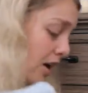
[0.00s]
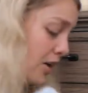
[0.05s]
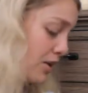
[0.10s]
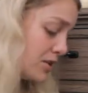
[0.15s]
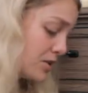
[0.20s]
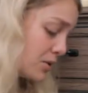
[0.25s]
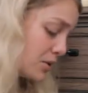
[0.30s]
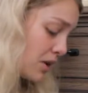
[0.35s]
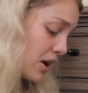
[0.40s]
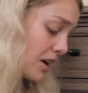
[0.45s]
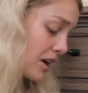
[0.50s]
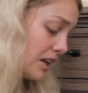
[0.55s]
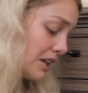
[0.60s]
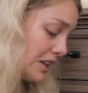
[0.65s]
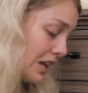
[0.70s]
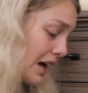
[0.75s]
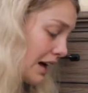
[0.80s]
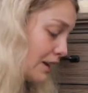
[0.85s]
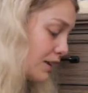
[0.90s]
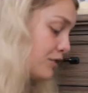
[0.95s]
also got a
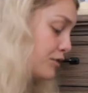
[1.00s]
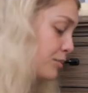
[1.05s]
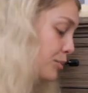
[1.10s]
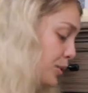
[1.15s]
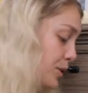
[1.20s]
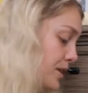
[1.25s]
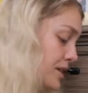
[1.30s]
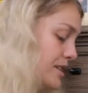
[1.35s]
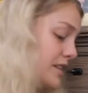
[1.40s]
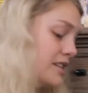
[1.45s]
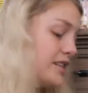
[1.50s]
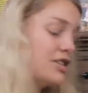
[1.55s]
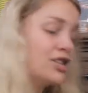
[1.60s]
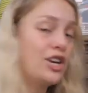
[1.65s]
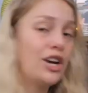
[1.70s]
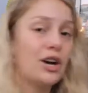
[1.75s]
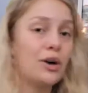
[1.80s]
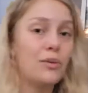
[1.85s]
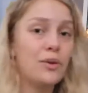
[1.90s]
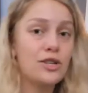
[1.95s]
lot of books this
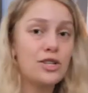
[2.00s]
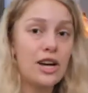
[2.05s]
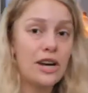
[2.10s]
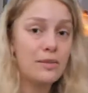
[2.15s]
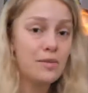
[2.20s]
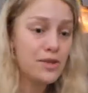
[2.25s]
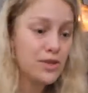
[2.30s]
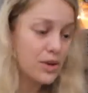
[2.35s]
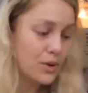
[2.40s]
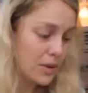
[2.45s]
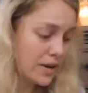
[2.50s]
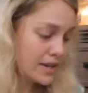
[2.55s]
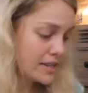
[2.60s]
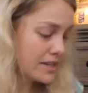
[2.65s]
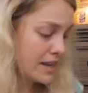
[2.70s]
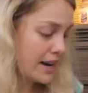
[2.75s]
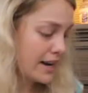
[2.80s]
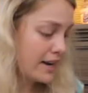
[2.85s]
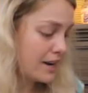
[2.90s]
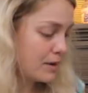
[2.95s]
year, which I'm so
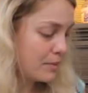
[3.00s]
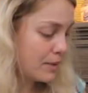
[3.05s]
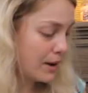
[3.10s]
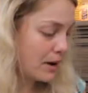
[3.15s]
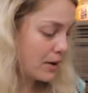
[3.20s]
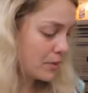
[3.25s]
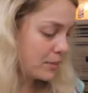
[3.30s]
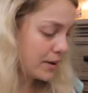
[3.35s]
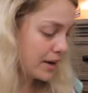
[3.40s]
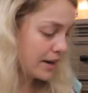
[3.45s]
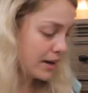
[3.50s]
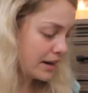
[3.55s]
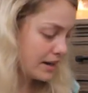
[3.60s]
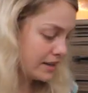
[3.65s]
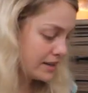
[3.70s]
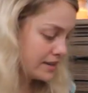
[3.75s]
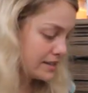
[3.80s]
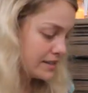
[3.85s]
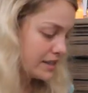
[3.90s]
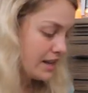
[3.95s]
excited about
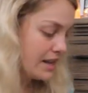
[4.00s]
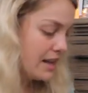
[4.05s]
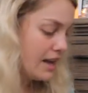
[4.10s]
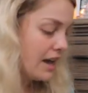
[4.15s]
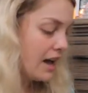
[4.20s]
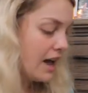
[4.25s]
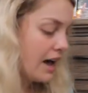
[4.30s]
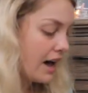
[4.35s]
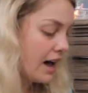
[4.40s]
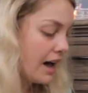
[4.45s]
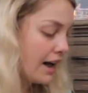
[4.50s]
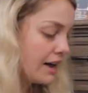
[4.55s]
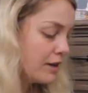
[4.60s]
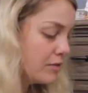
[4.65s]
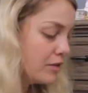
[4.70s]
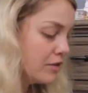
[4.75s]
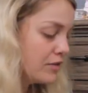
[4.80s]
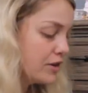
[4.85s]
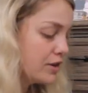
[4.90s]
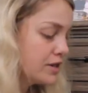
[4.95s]
because I
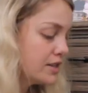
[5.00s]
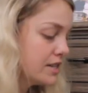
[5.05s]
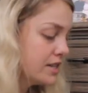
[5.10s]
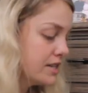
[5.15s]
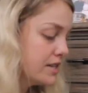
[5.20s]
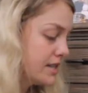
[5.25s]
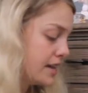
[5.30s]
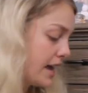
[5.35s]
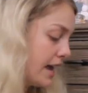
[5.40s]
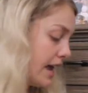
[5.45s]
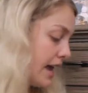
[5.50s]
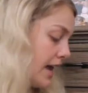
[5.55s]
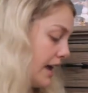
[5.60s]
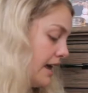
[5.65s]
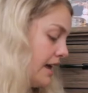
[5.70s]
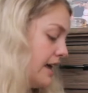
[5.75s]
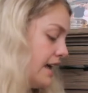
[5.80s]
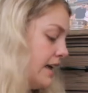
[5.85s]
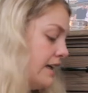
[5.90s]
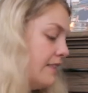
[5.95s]
am the first to
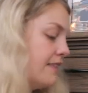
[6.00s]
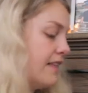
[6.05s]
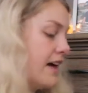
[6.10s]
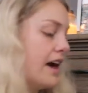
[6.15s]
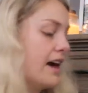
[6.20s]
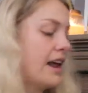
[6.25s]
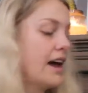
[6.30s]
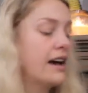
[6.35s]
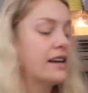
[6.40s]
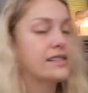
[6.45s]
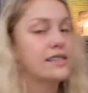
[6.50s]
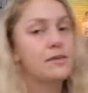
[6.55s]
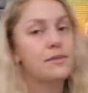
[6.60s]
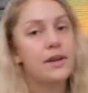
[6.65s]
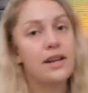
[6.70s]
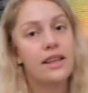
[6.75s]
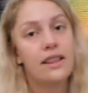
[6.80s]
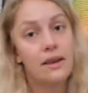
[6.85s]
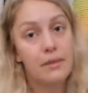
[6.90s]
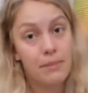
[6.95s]
say that as
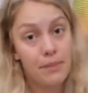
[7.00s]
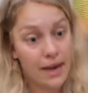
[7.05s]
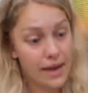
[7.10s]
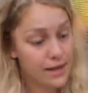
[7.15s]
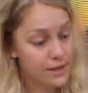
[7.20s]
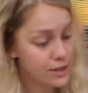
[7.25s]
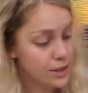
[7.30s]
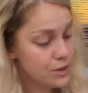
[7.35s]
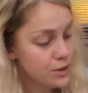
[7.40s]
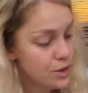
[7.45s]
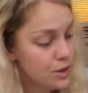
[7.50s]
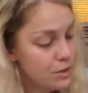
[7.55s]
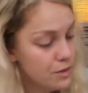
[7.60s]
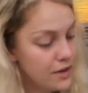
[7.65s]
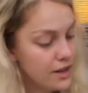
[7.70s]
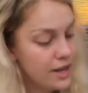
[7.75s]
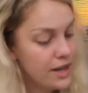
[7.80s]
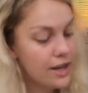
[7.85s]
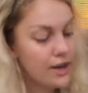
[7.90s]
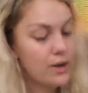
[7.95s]
somebody that makes YouTube
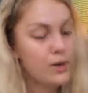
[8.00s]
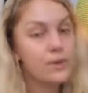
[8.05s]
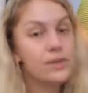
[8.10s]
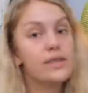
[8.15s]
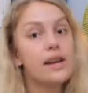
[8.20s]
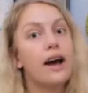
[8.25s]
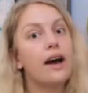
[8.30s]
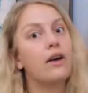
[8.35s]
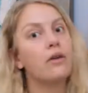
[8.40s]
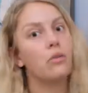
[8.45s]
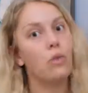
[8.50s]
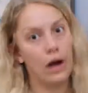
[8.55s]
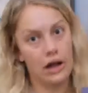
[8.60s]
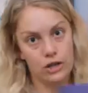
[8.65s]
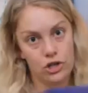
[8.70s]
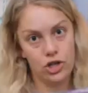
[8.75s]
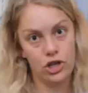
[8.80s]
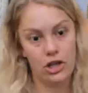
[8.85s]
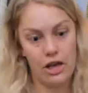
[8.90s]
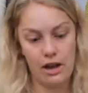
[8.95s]
videos, I
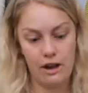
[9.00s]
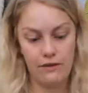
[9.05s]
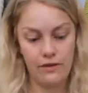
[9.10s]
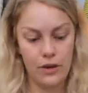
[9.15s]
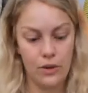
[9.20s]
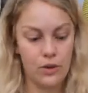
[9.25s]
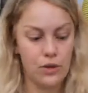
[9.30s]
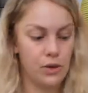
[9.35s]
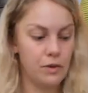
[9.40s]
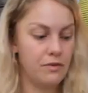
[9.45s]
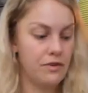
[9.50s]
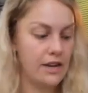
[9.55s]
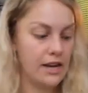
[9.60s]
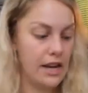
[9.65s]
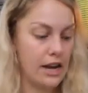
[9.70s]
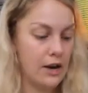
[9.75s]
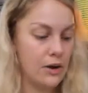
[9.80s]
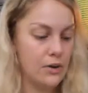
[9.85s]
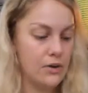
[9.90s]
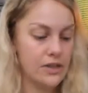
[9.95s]
watch a lot of YouTube
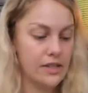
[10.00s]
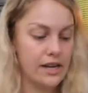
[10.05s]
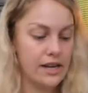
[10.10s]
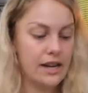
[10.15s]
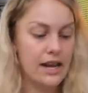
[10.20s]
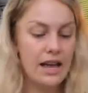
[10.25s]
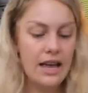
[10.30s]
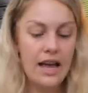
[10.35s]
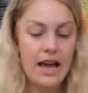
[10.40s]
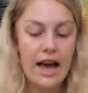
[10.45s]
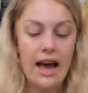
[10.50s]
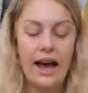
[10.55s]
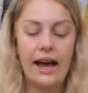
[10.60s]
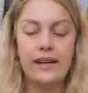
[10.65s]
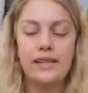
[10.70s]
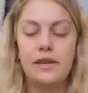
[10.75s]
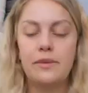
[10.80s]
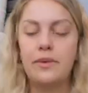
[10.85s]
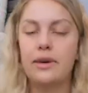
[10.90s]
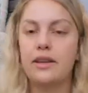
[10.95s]
videos and I
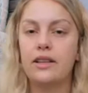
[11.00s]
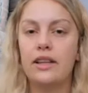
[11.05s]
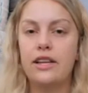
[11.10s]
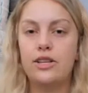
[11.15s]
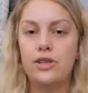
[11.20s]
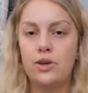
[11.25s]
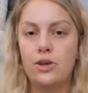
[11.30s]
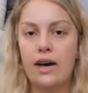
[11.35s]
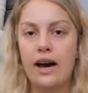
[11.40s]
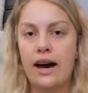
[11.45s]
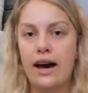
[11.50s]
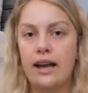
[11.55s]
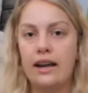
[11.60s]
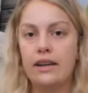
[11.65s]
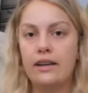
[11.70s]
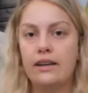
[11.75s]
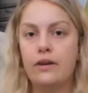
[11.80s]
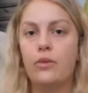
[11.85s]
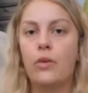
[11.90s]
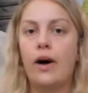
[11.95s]
typically do that
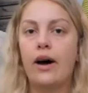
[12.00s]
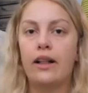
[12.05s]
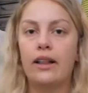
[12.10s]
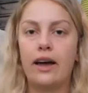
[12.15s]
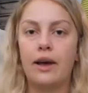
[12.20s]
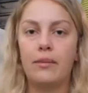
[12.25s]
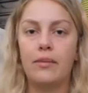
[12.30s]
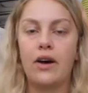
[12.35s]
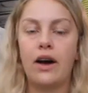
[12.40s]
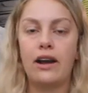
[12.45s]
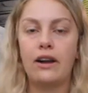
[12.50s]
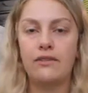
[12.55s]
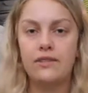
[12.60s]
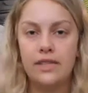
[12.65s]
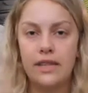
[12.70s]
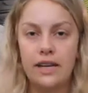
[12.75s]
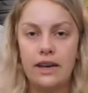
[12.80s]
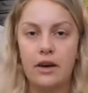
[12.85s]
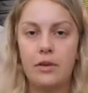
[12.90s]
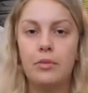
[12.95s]
while I'm kind of
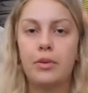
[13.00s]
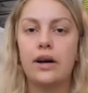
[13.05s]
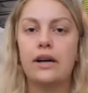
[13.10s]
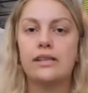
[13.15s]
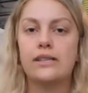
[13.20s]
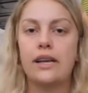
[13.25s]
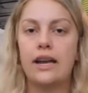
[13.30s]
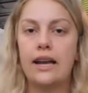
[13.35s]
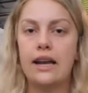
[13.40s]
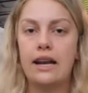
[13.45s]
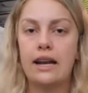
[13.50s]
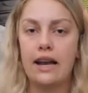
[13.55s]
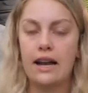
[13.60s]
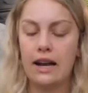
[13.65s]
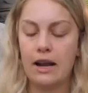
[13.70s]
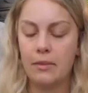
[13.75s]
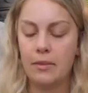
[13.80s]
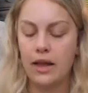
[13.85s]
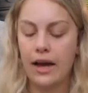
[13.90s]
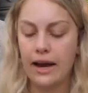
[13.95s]
decompressing
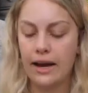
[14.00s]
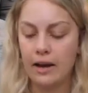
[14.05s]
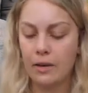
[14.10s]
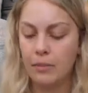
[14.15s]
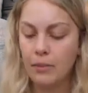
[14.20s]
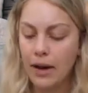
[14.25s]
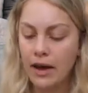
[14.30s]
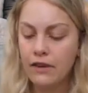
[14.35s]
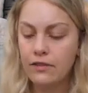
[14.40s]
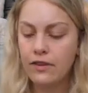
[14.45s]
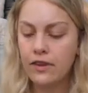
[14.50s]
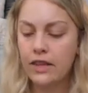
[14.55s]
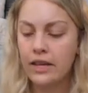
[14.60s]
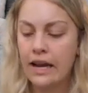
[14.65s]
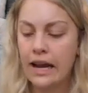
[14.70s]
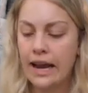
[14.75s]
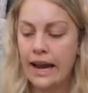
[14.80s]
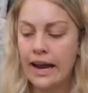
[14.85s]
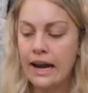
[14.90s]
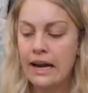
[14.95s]
and I'm lying in bed for the
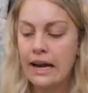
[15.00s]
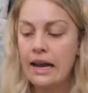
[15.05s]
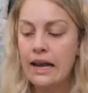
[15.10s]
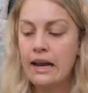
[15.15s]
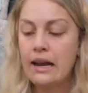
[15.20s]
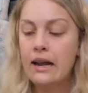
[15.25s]
night.